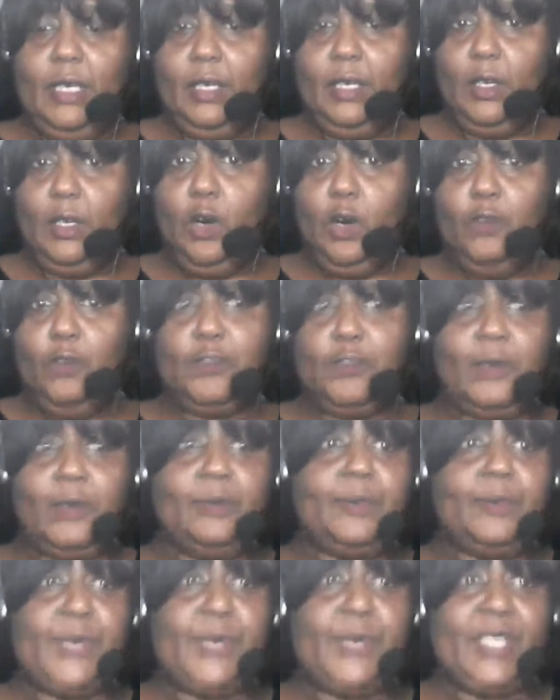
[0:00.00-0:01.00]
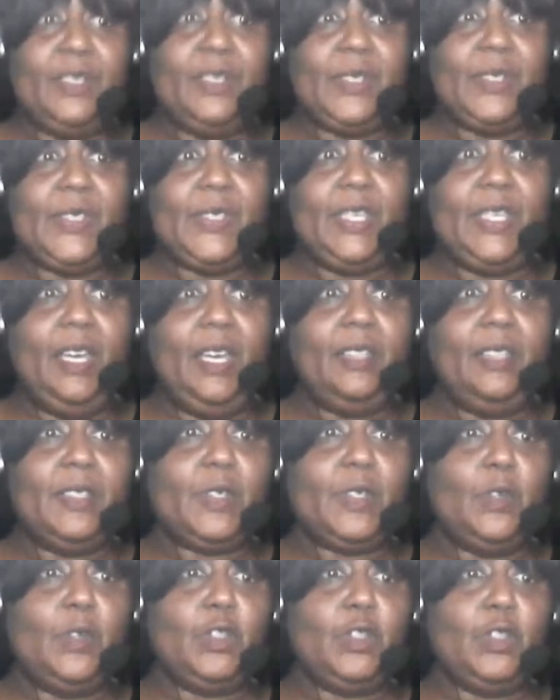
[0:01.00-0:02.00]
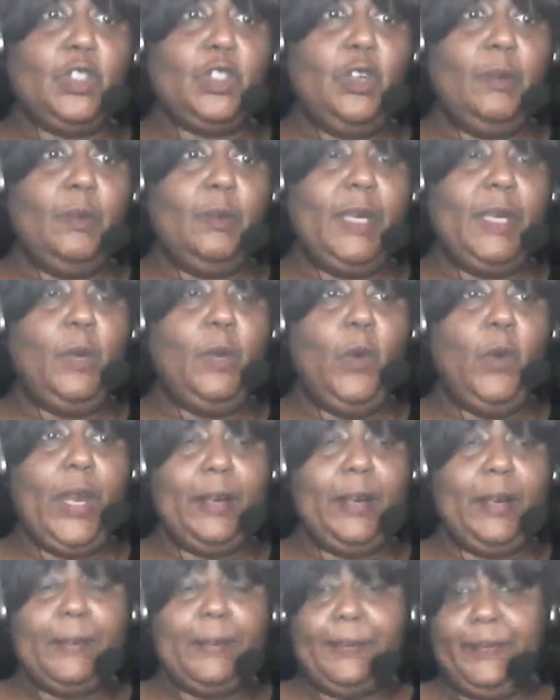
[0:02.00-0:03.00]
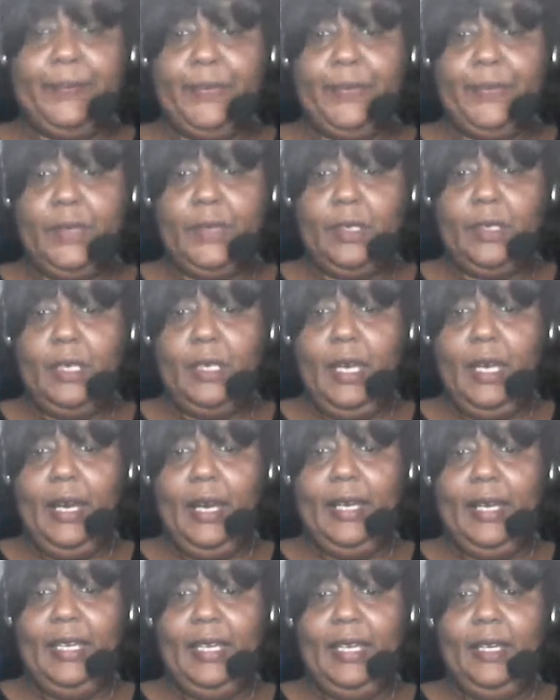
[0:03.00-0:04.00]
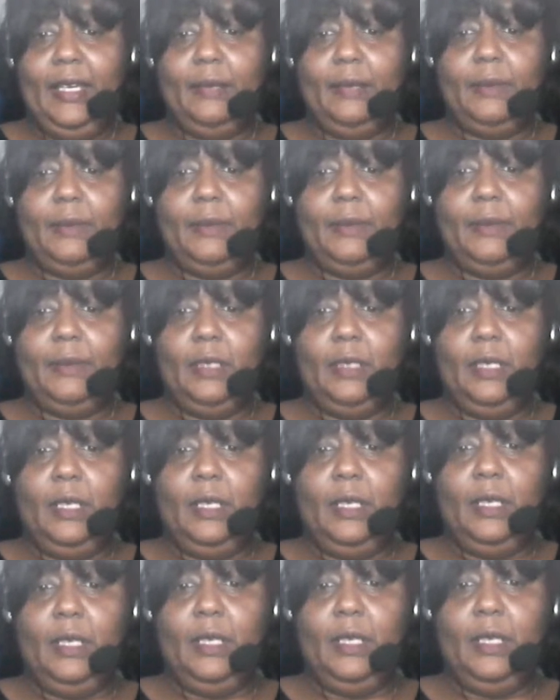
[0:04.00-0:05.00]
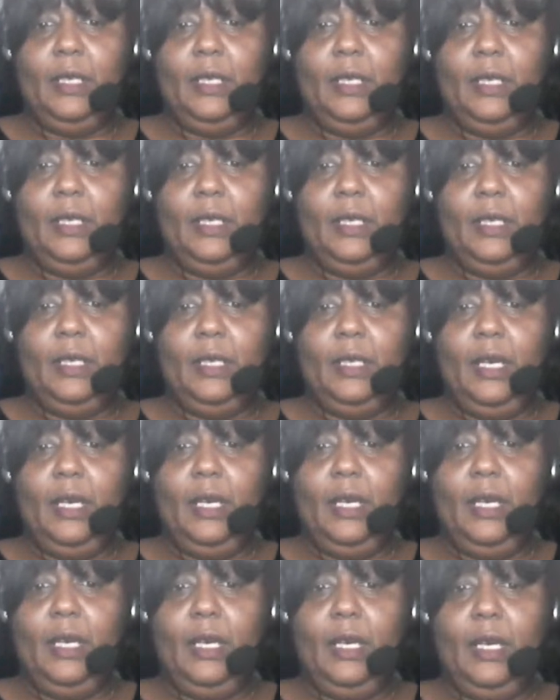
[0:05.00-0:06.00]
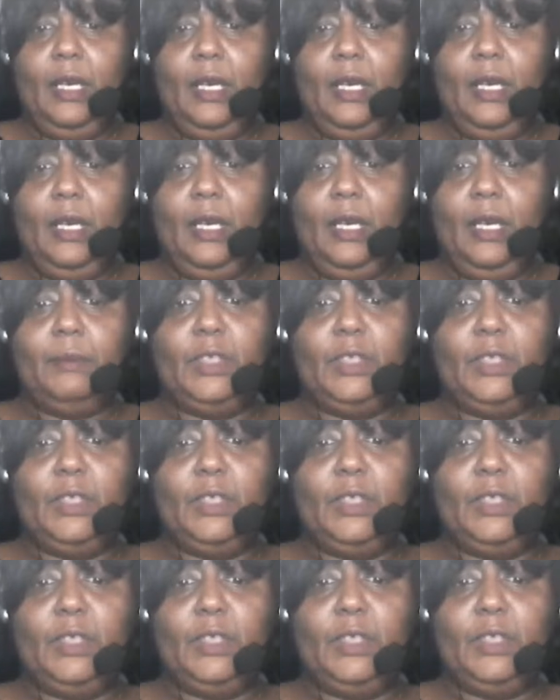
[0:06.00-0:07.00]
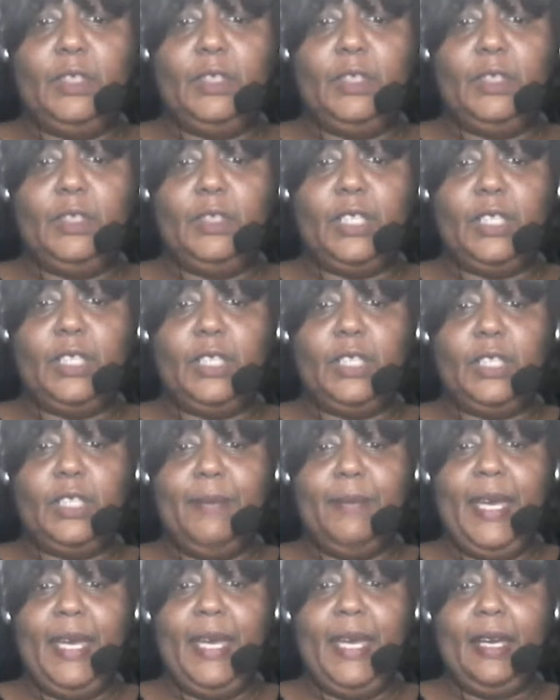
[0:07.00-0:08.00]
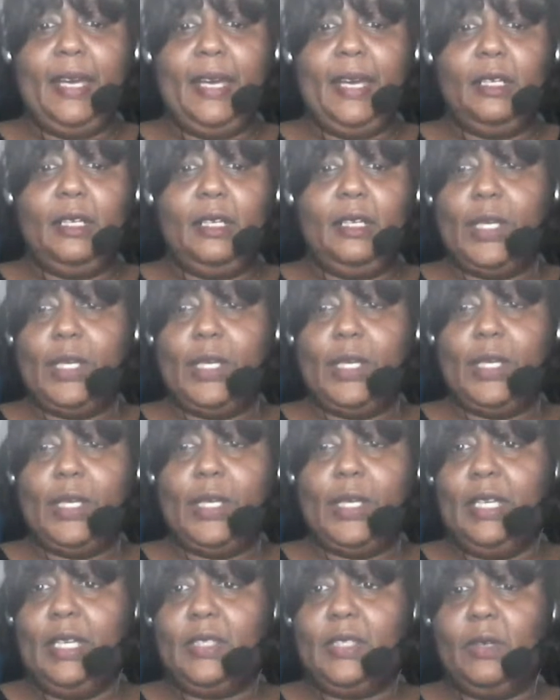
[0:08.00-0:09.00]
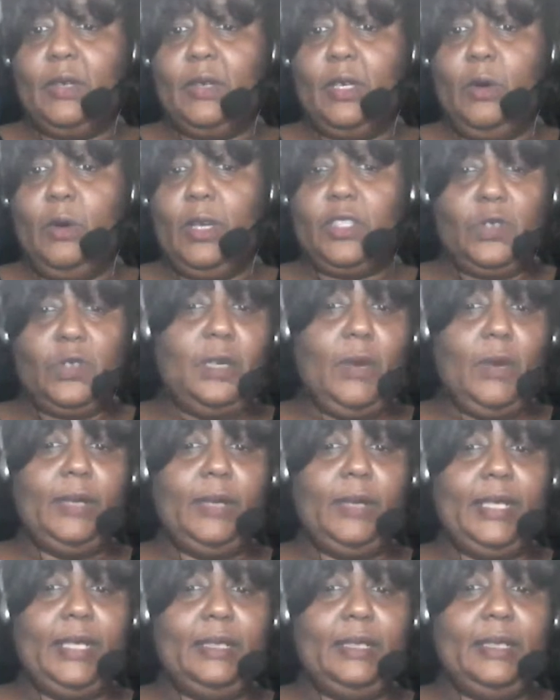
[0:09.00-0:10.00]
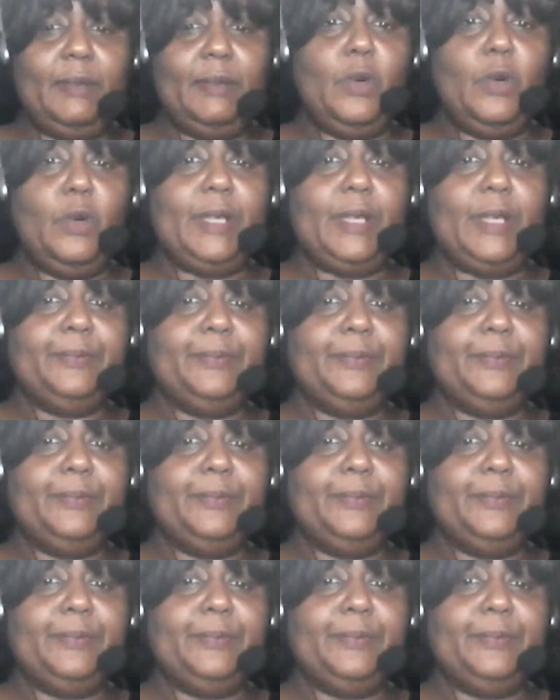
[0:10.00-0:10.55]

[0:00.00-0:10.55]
and go from cell to cell, it's going to show me where I am. I'm looking back real quick in case there are any questions. No, I don't see any right now. All right, let me keep going.